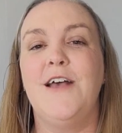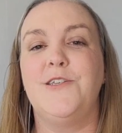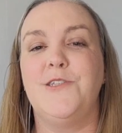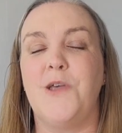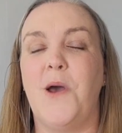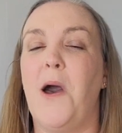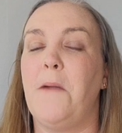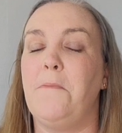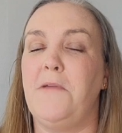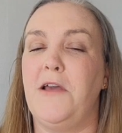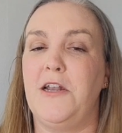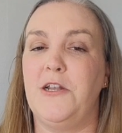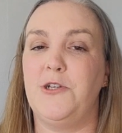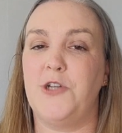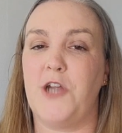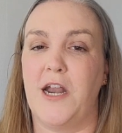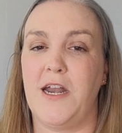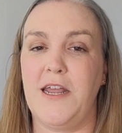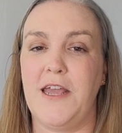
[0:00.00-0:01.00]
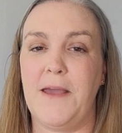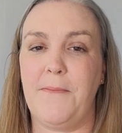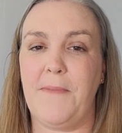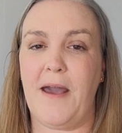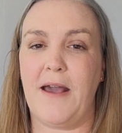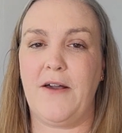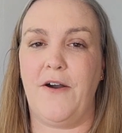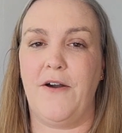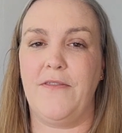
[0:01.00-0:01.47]
So I'm going to try to get
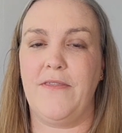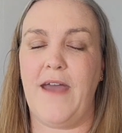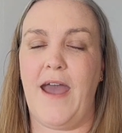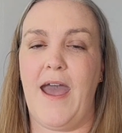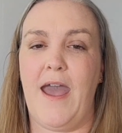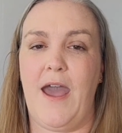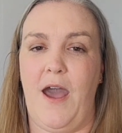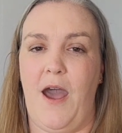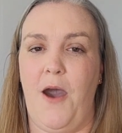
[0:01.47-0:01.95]
back on that.